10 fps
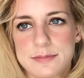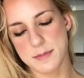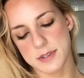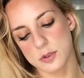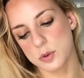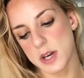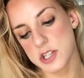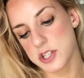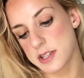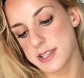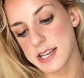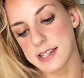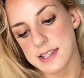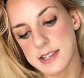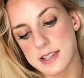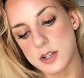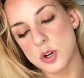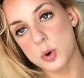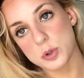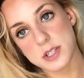So question 6 is the
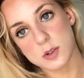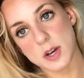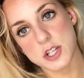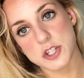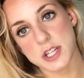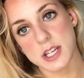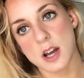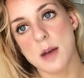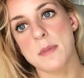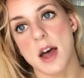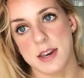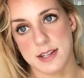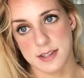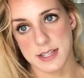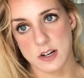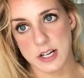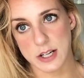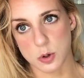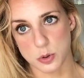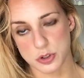notes question. I'm not necessarily
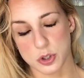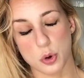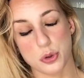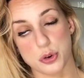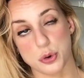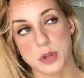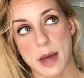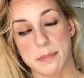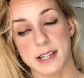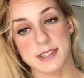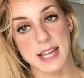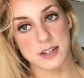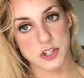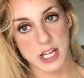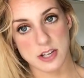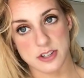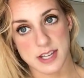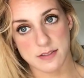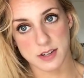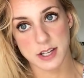going to go through that because that changes
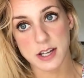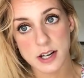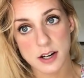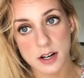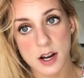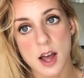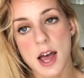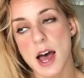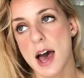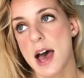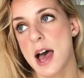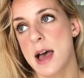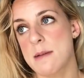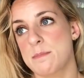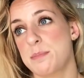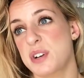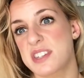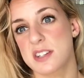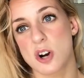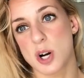every year, but
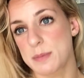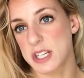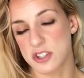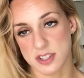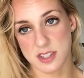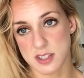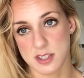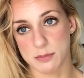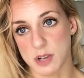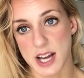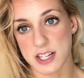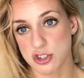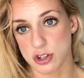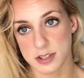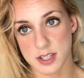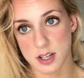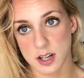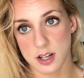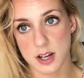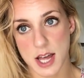it's normally just some kind of trust
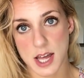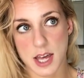law.